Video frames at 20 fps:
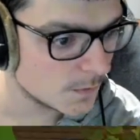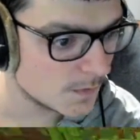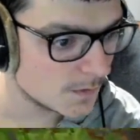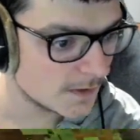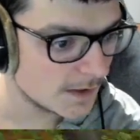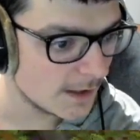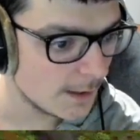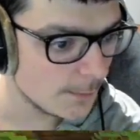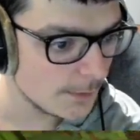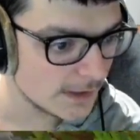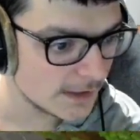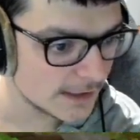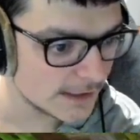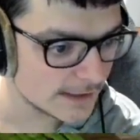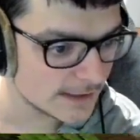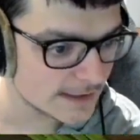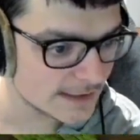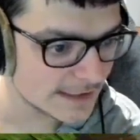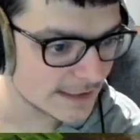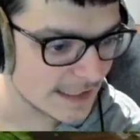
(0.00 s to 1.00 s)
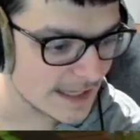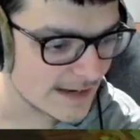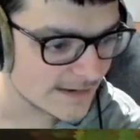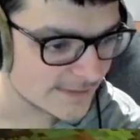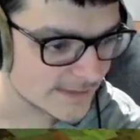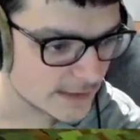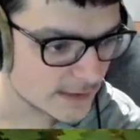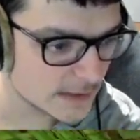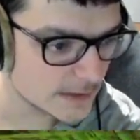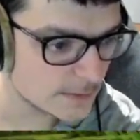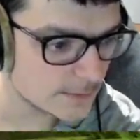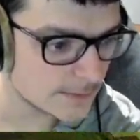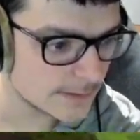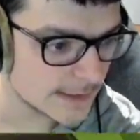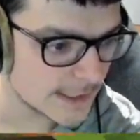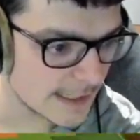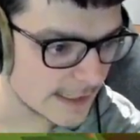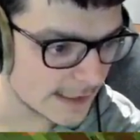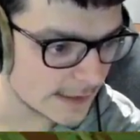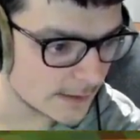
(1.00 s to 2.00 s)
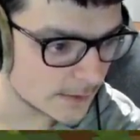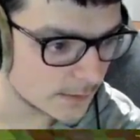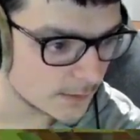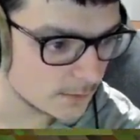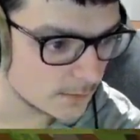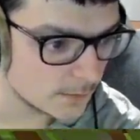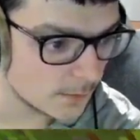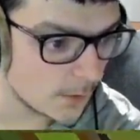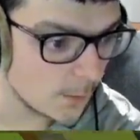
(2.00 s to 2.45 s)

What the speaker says: the only thing that's left to do now...